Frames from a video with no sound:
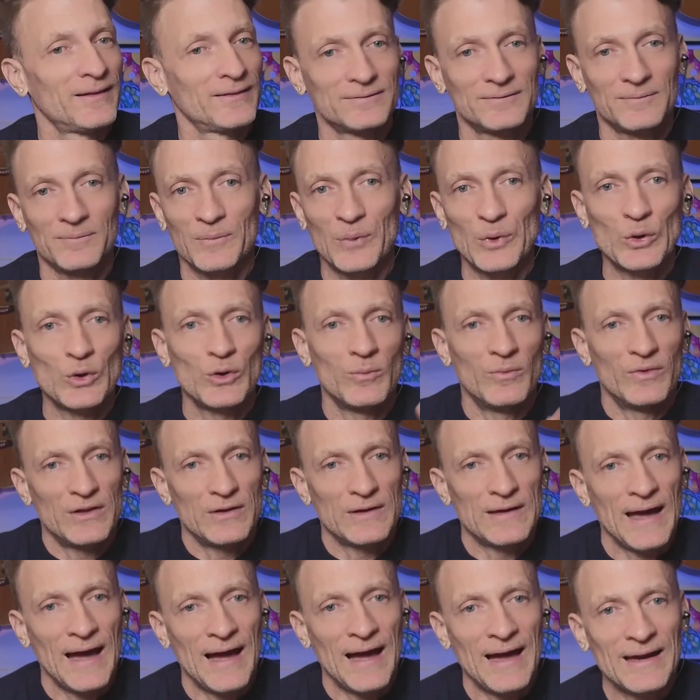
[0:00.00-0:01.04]
Yeah. Boom,
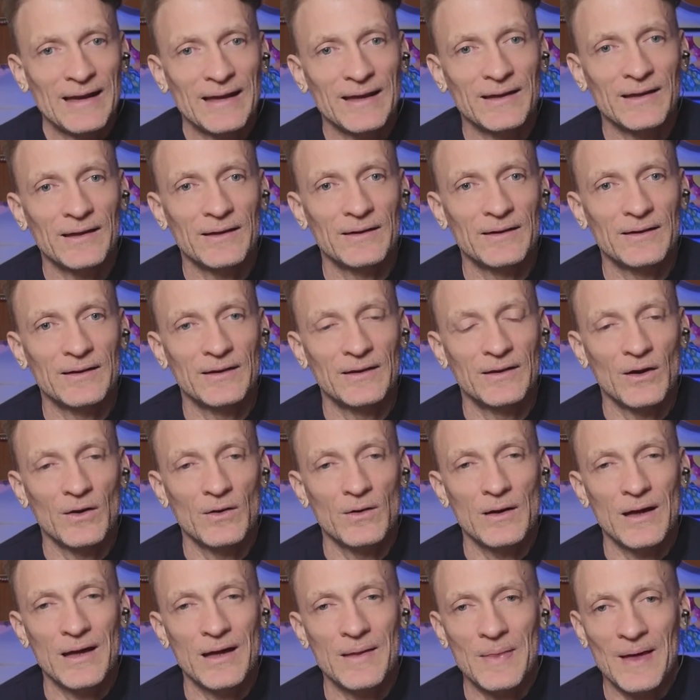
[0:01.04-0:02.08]
you got it,
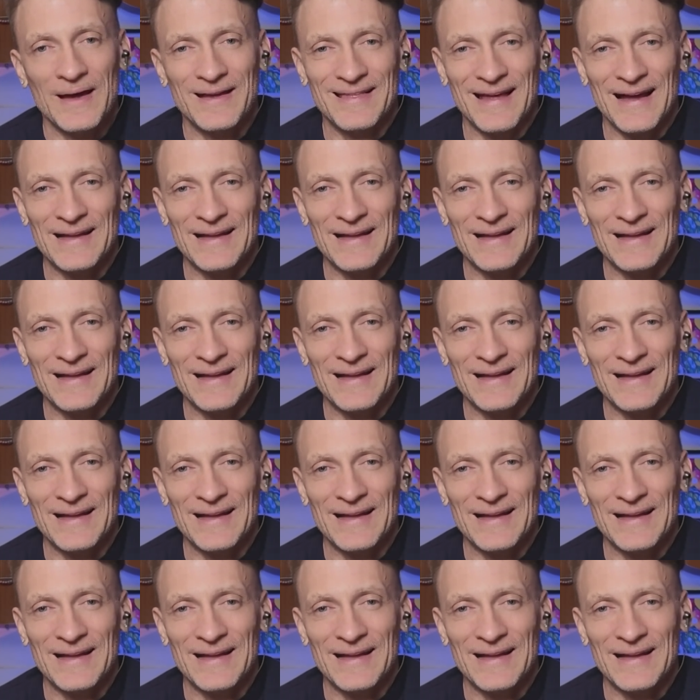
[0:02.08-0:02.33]
And like,